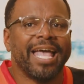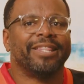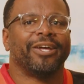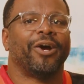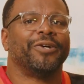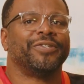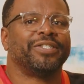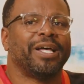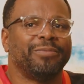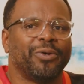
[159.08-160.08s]
There are
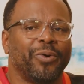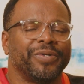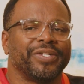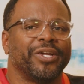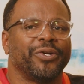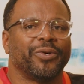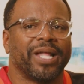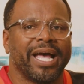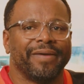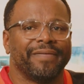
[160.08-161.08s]
some doors in your
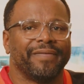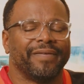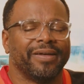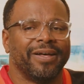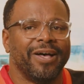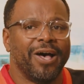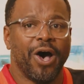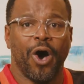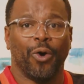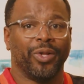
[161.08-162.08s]
life
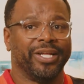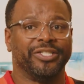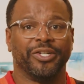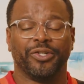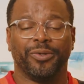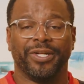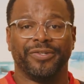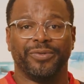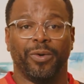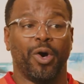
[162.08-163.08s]
only
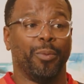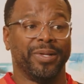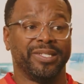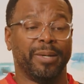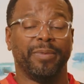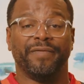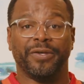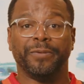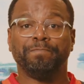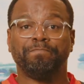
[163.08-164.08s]
gentleness will open. Some of
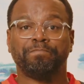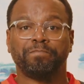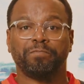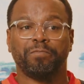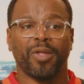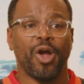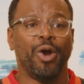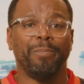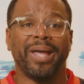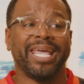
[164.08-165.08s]
you
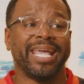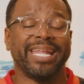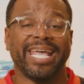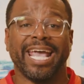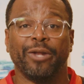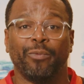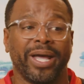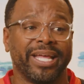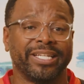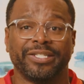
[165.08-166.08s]
aren't making any
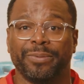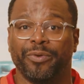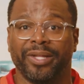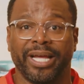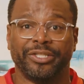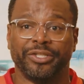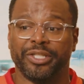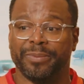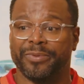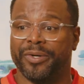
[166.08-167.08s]
headway into some
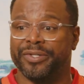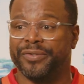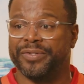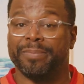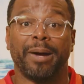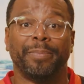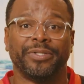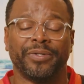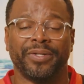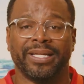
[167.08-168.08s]
relationships or into some
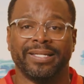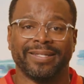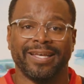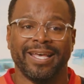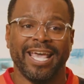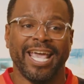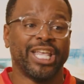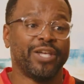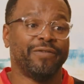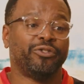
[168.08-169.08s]
opportunities,
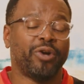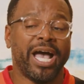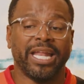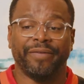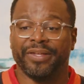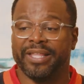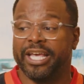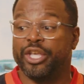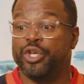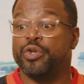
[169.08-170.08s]
and you've tried
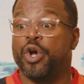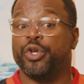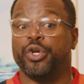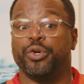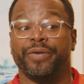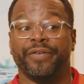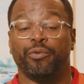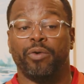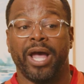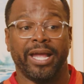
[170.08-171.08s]
everything, and you know you're
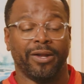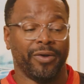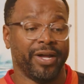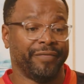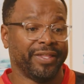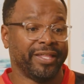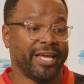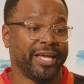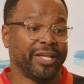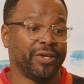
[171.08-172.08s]
even right on
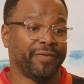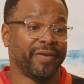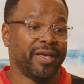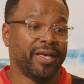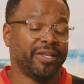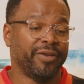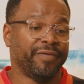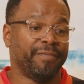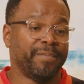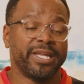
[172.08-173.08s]
everything, and
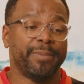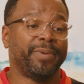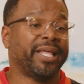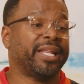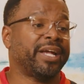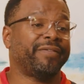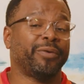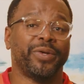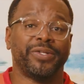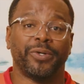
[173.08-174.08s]
you've manipulated every
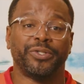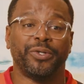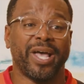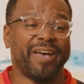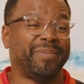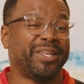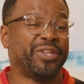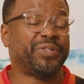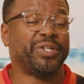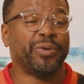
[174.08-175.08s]
resource you have, but
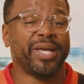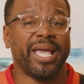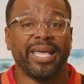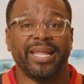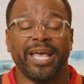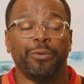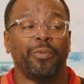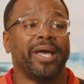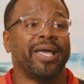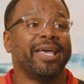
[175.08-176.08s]
you still can't get
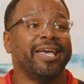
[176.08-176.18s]
headway.